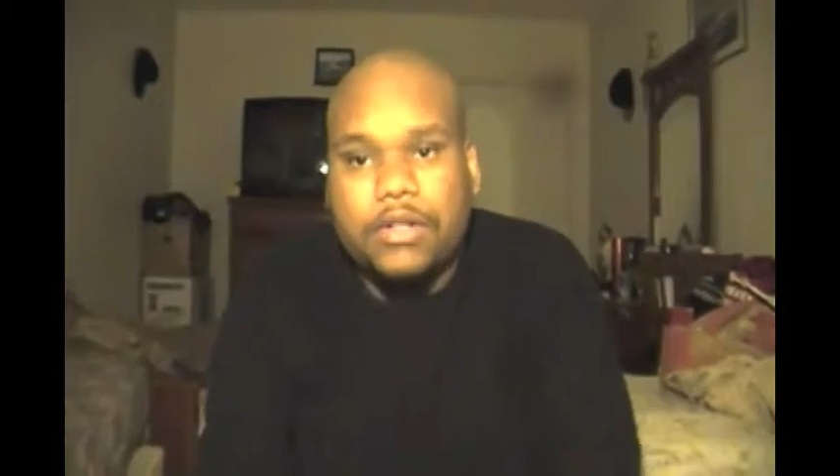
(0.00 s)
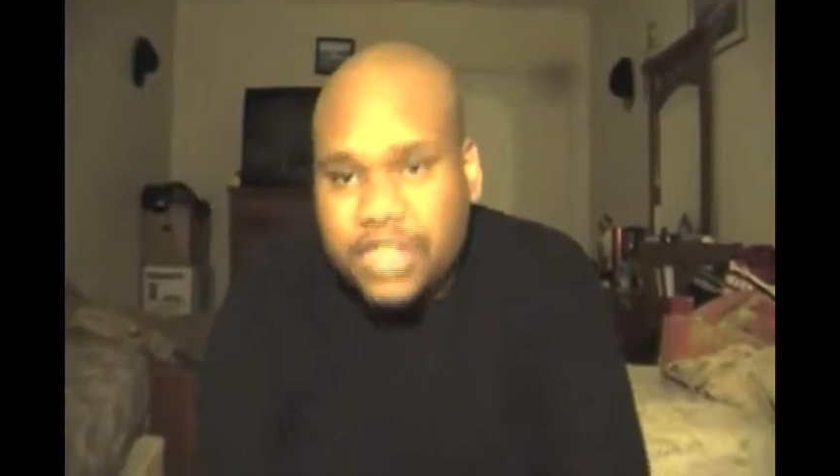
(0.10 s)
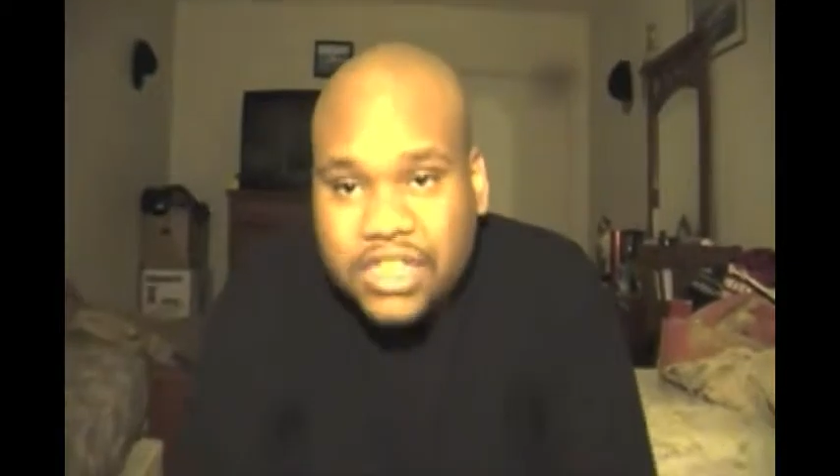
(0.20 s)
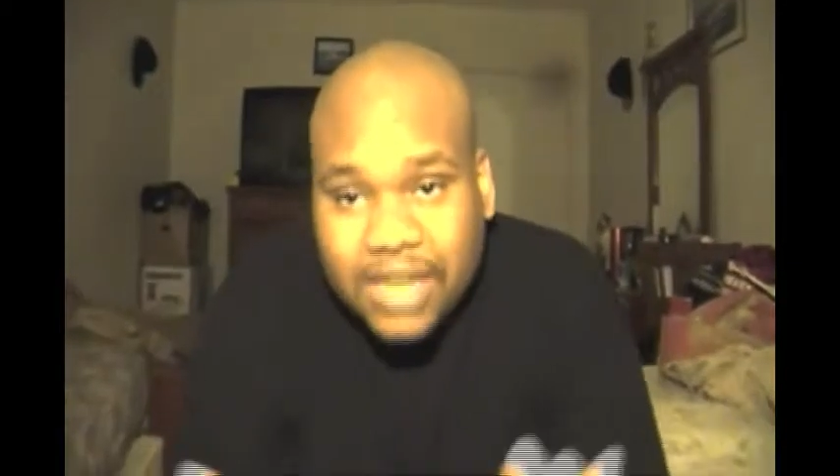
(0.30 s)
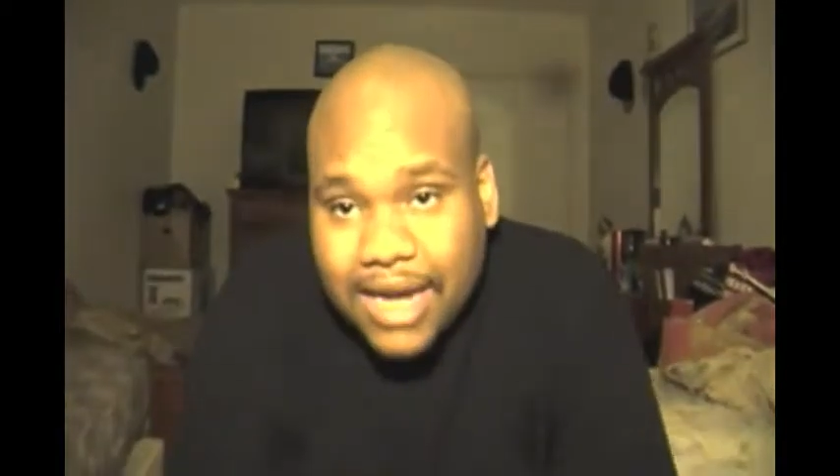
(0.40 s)

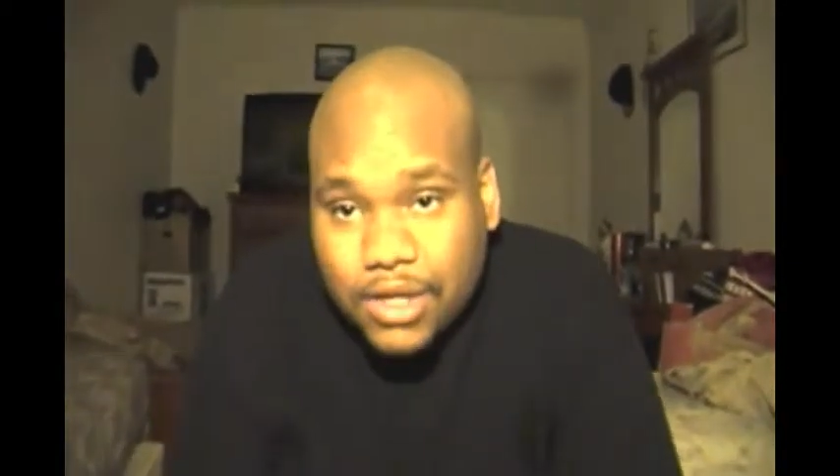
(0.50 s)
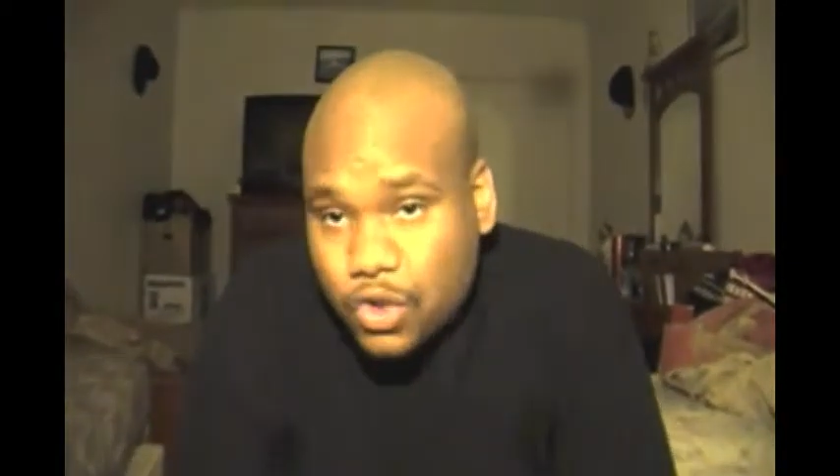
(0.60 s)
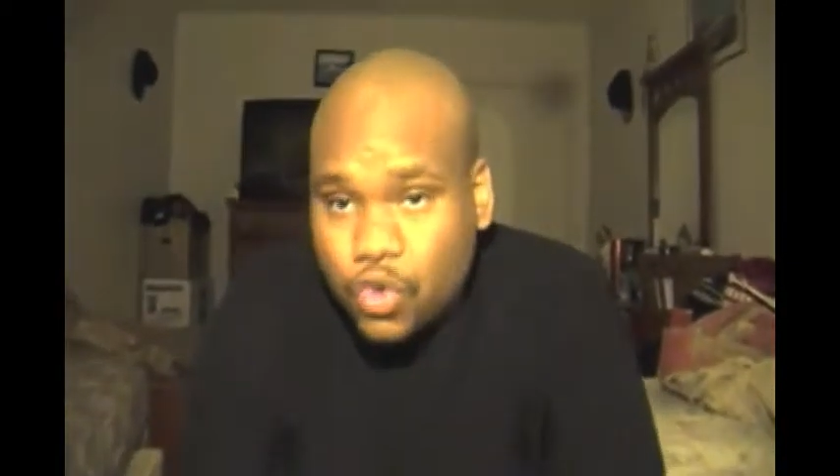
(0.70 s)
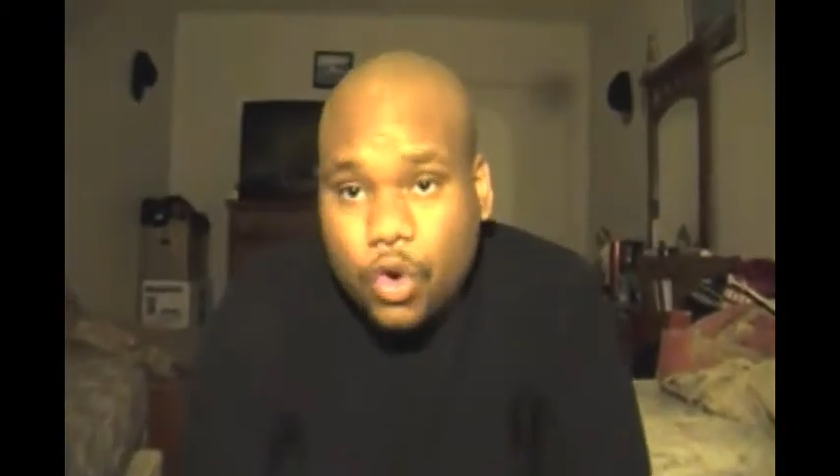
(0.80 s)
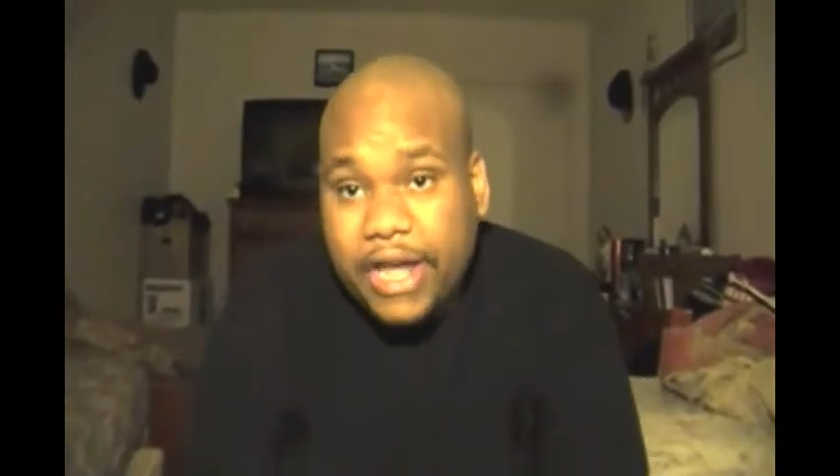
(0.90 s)
just like
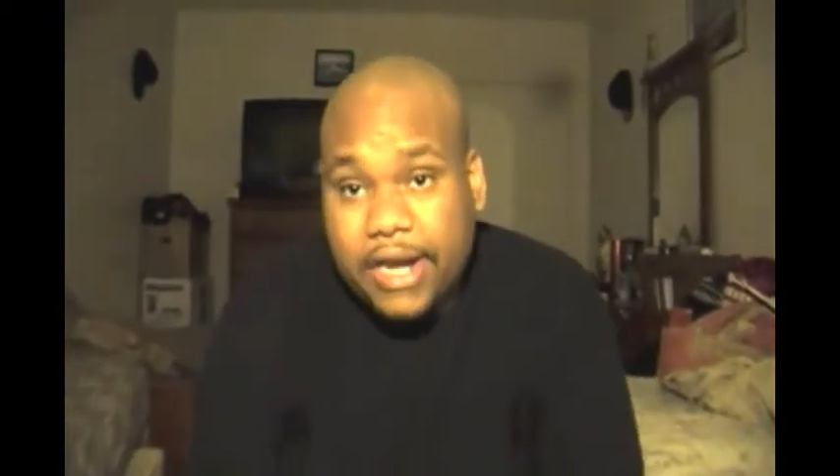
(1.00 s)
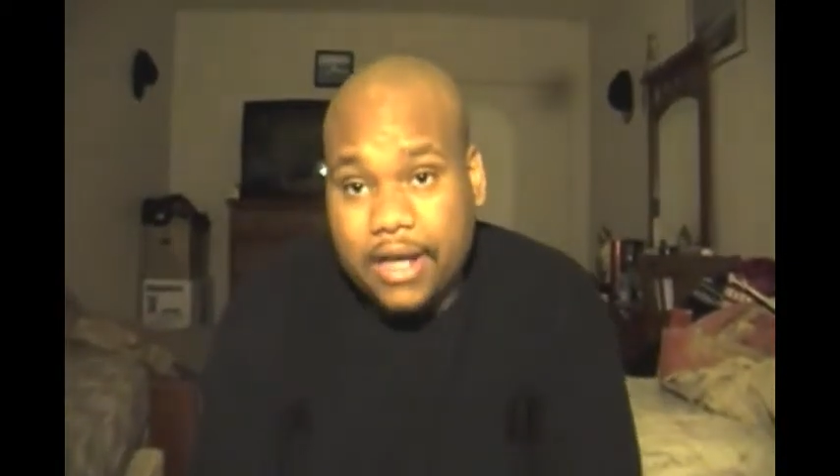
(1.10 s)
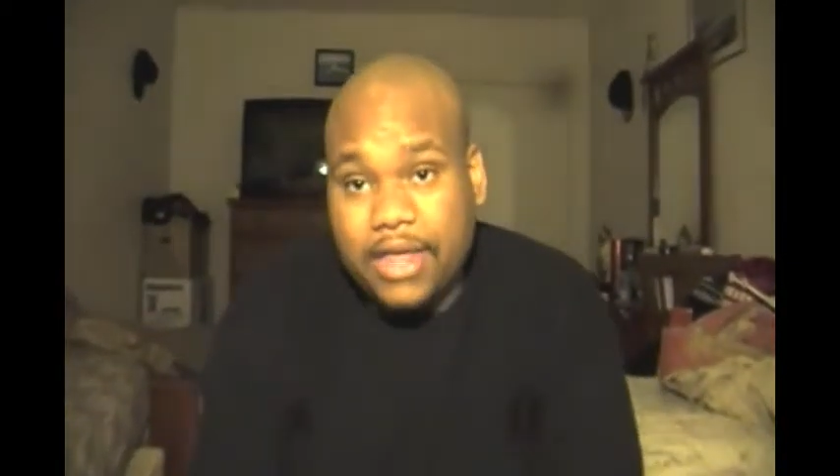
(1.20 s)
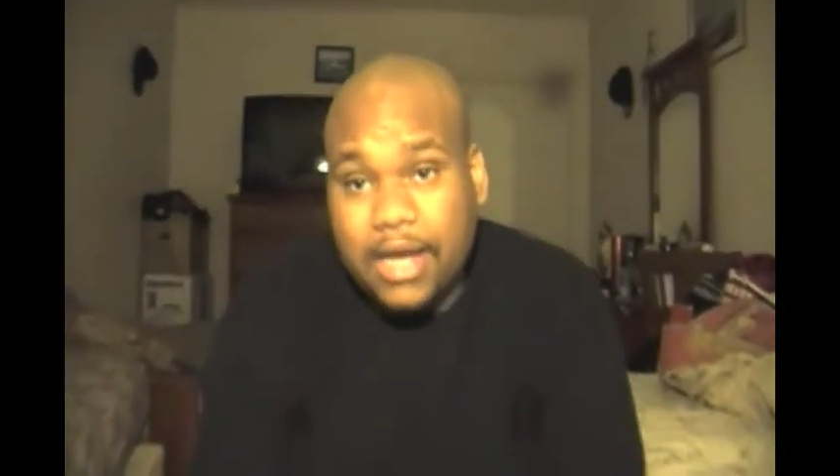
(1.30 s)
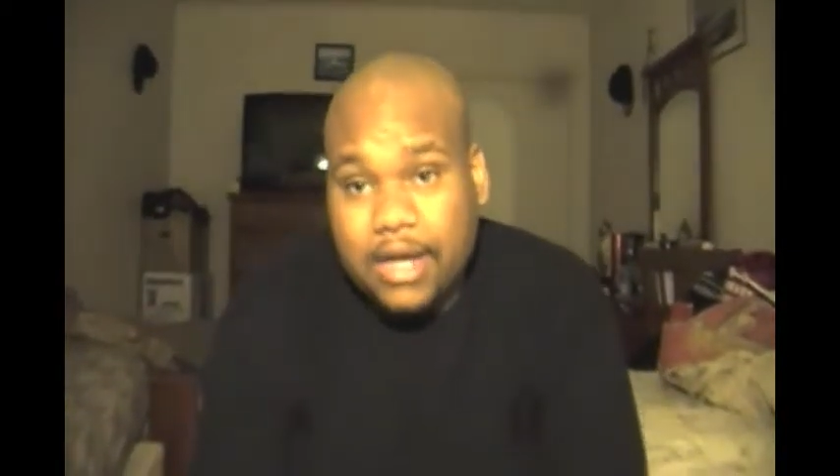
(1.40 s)
to do
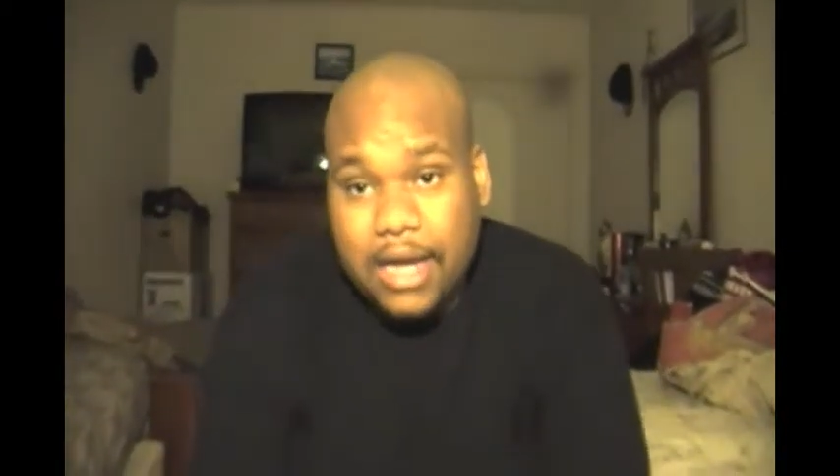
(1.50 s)
any of that